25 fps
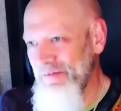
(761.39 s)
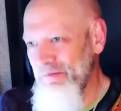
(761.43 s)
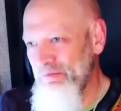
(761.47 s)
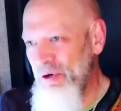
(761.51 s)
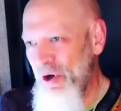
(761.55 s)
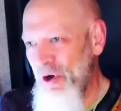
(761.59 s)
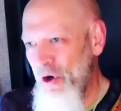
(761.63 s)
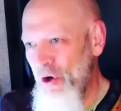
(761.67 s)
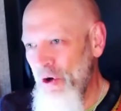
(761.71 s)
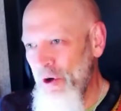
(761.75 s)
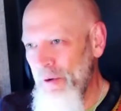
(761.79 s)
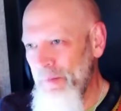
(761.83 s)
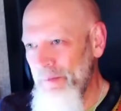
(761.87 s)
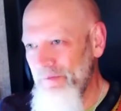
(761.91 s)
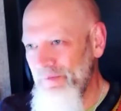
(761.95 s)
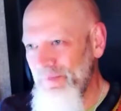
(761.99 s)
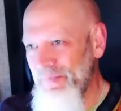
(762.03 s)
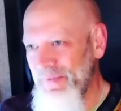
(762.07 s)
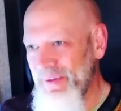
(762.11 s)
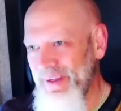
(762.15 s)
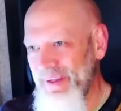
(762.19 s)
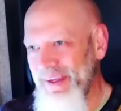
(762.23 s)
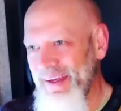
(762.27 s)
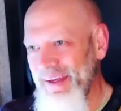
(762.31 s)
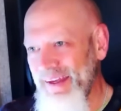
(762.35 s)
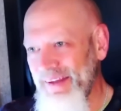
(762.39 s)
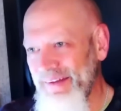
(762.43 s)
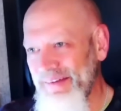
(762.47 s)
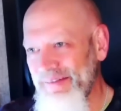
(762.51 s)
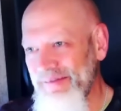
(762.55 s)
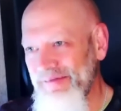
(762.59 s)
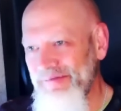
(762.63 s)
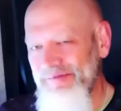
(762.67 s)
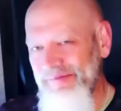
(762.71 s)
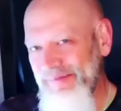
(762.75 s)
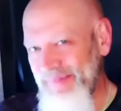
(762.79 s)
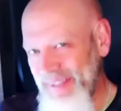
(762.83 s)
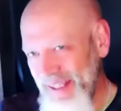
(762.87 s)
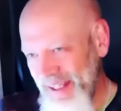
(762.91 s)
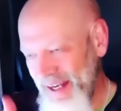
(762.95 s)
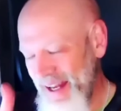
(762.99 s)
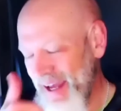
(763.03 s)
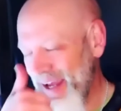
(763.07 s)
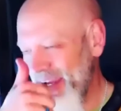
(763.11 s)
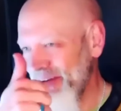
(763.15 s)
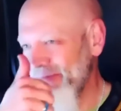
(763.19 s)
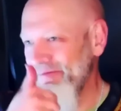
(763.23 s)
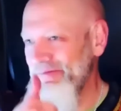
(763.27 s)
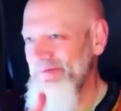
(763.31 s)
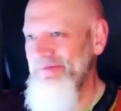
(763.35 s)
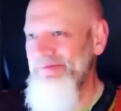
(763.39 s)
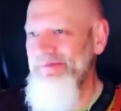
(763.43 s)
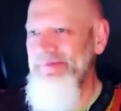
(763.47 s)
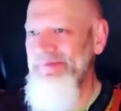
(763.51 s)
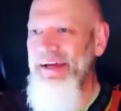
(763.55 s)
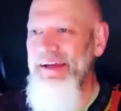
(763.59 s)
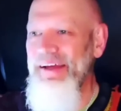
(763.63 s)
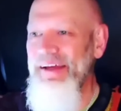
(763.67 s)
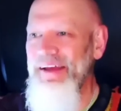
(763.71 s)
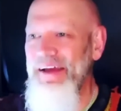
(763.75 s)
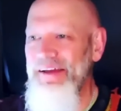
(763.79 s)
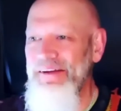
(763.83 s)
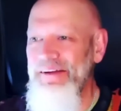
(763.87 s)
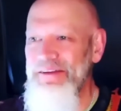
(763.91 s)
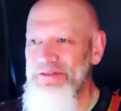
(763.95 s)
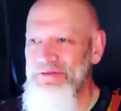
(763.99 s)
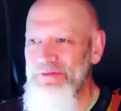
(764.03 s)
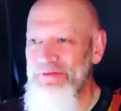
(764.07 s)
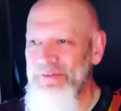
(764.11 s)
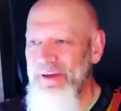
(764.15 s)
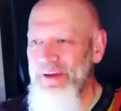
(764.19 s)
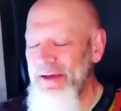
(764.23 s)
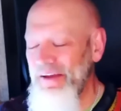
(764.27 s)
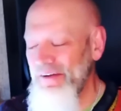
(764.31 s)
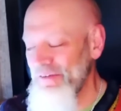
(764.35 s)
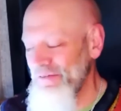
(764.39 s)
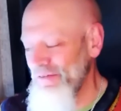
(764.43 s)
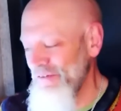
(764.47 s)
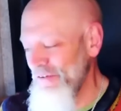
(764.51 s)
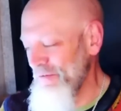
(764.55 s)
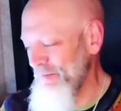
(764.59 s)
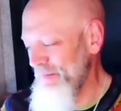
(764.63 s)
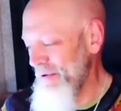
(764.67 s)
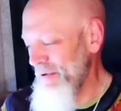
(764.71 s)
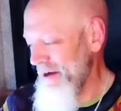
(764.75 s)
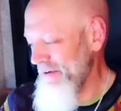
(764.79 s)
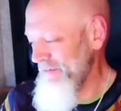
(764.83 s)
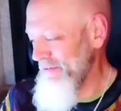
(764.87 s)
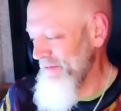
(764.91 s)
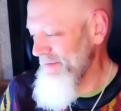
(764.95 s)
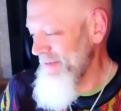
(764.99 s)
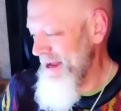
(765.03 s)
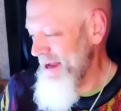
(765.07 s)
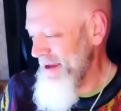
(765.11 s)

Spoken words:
poem, and then I got his respect from